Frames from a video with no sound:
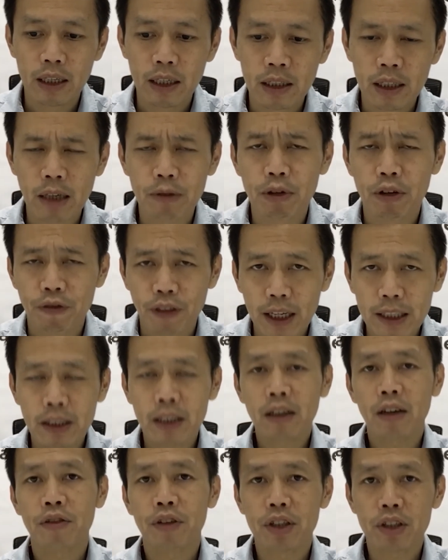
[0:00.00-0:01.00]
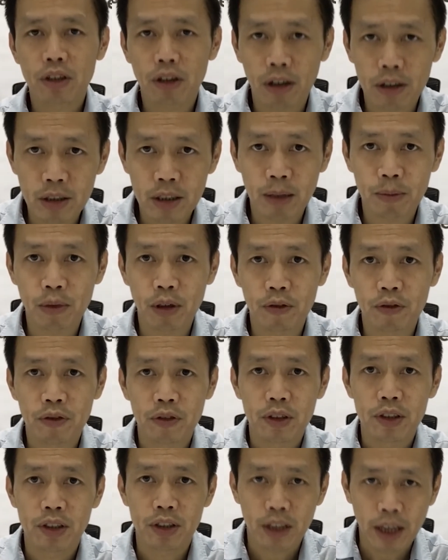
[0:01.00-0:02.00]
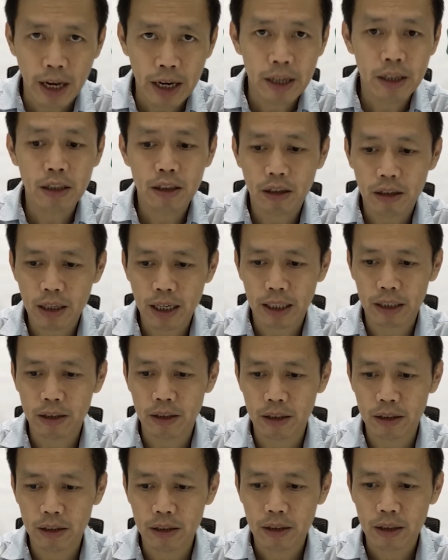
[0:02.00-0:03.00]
Now, reflecting on this concept of staying connected,